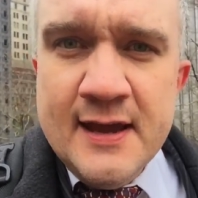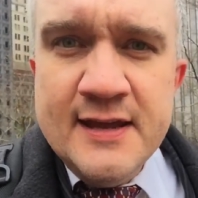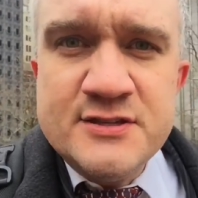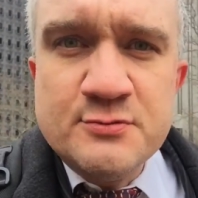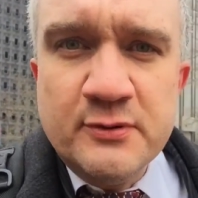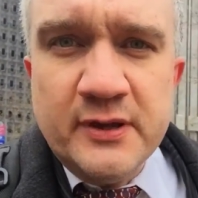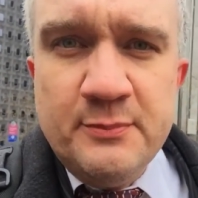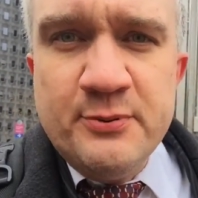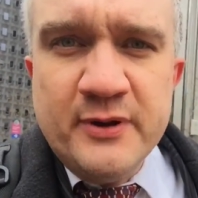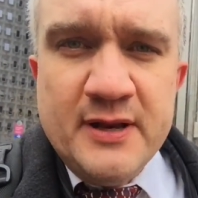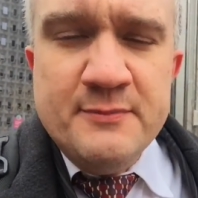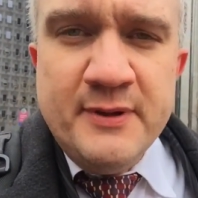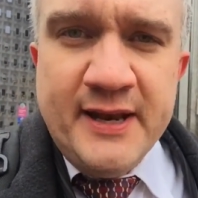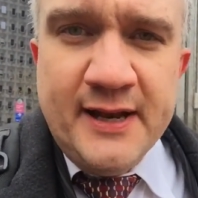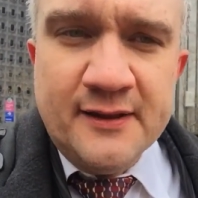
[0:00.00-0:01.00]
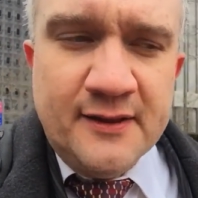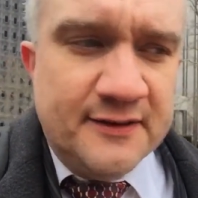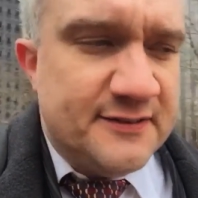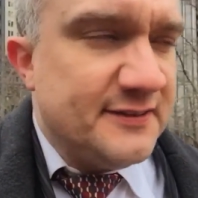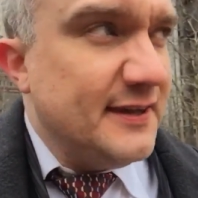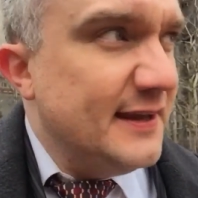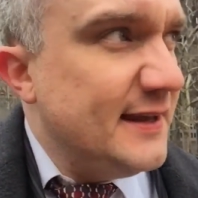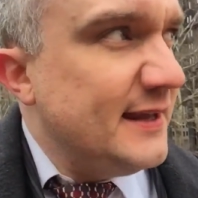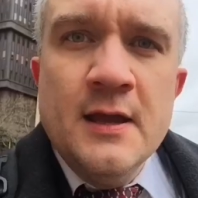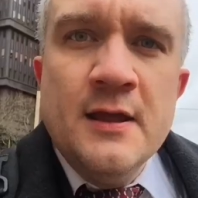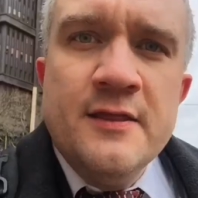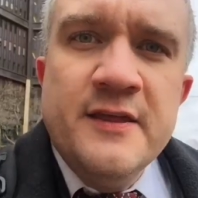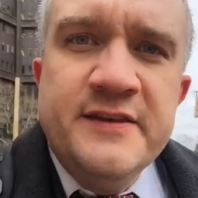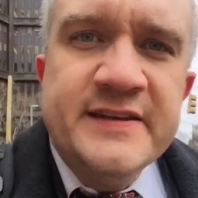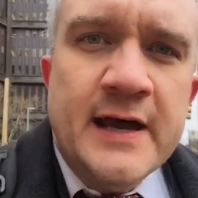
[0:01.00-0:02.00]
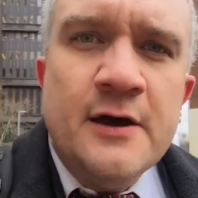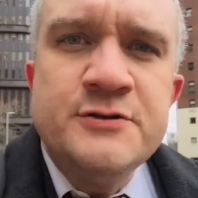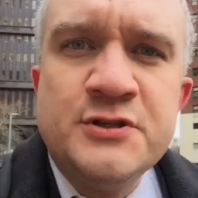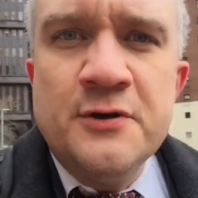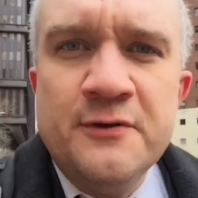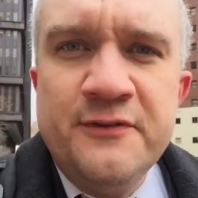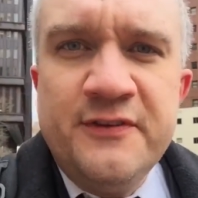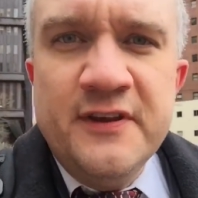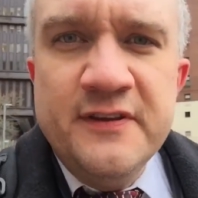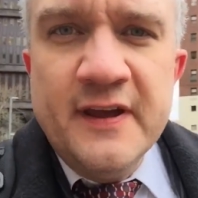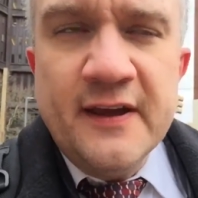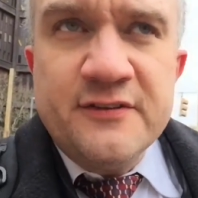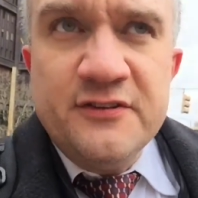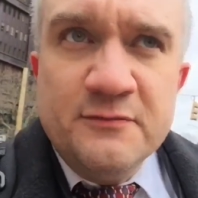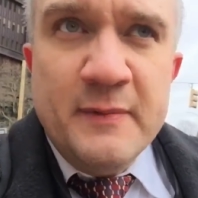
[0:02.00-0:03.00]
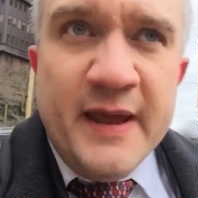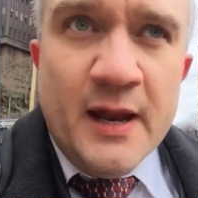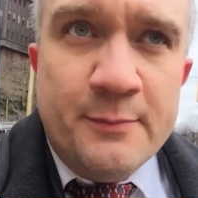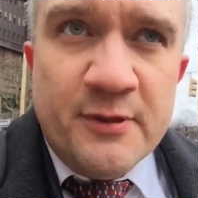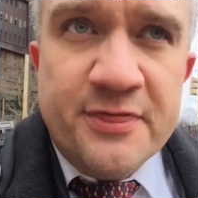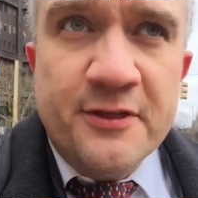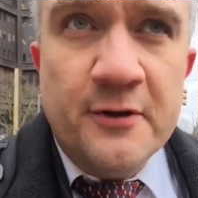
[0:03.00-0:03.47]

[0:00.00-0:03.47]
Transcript: It's really pretty meaningless. The Dow Jones Index is made up of